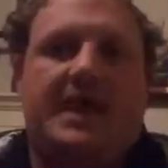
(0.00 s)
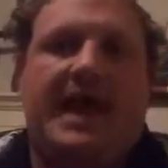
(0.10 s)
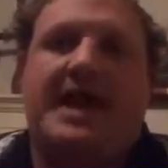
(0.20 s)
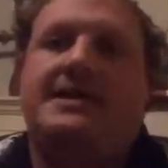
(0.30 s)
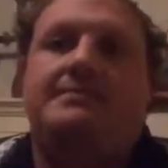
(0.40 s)

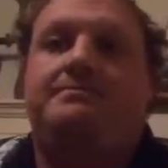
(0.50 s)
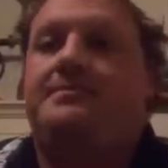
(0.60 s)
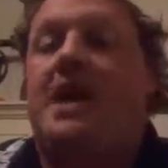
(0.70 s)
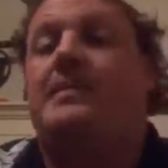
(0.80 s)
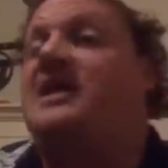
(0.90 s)
And,
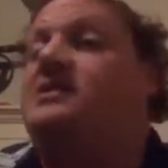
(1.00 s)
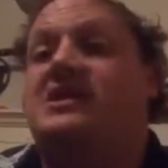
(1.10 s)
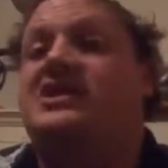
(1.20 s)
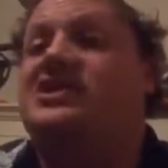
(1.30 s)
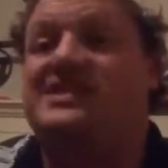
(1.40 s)
I mean,
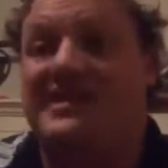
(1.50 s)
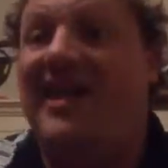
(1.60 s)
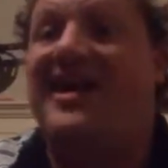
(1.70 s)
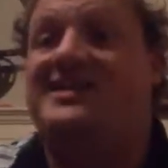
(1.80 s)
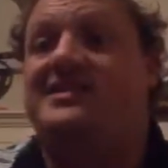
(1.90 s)
it's just
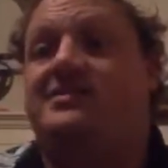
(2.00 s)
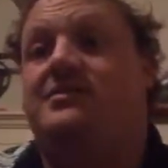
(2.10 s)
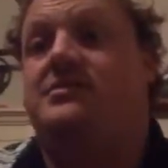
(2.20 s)
not.